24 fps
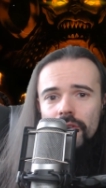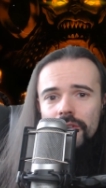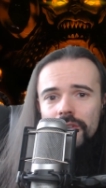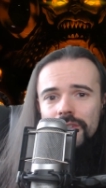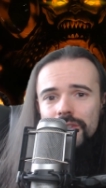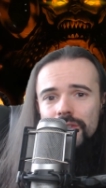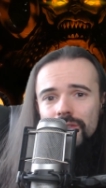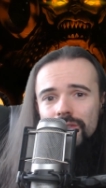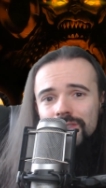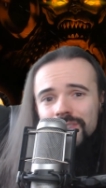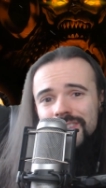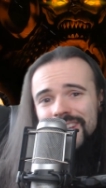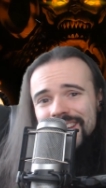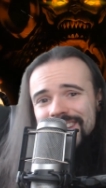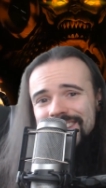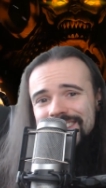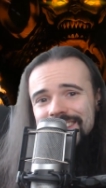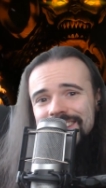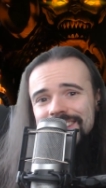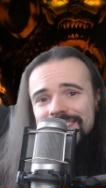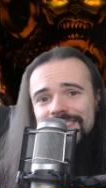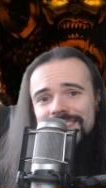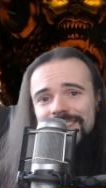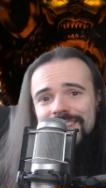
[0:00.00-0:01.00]
Your likes
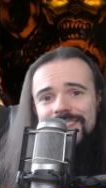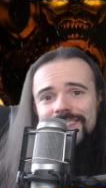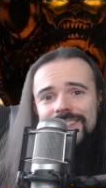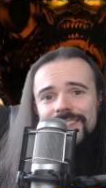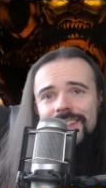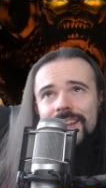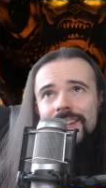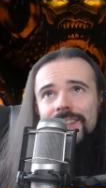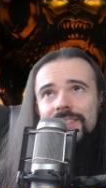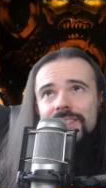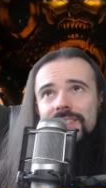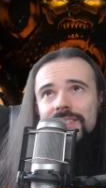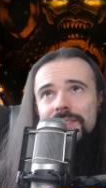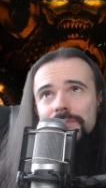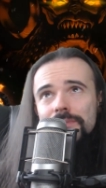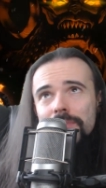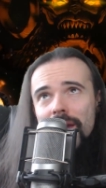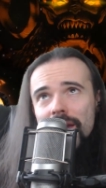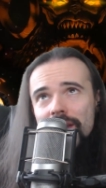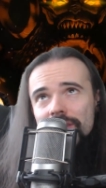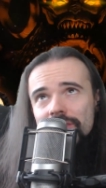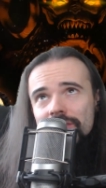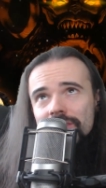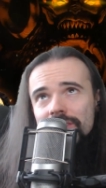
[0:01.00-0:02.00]
and dislikes,
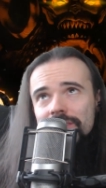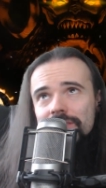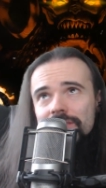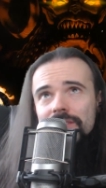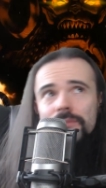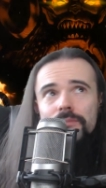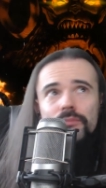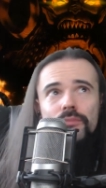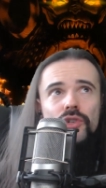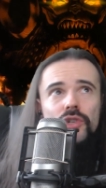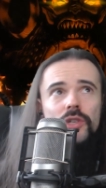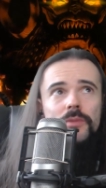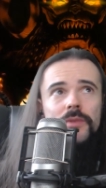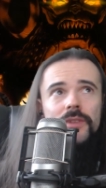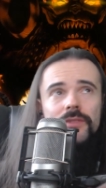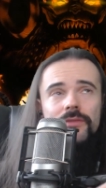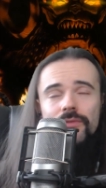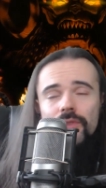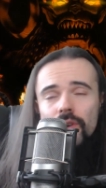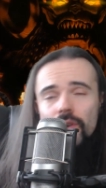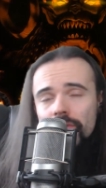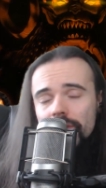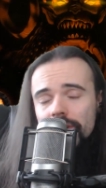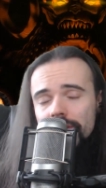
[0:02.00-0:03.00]
especially, as they push me
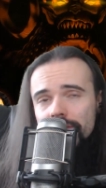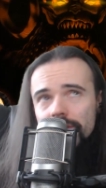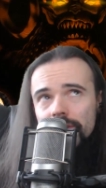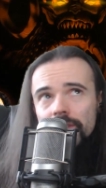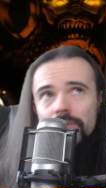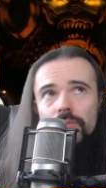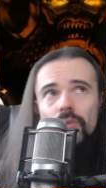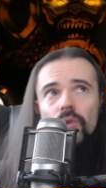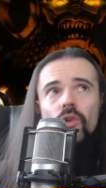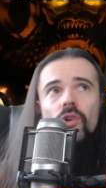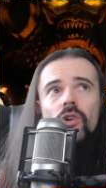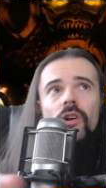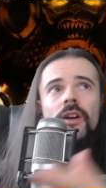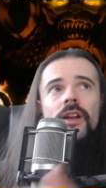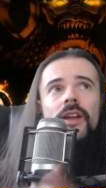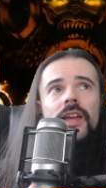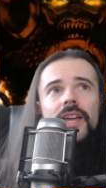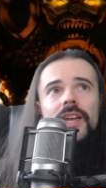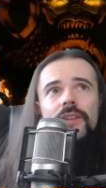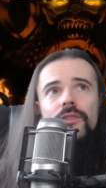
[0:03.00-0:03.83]
forward even more.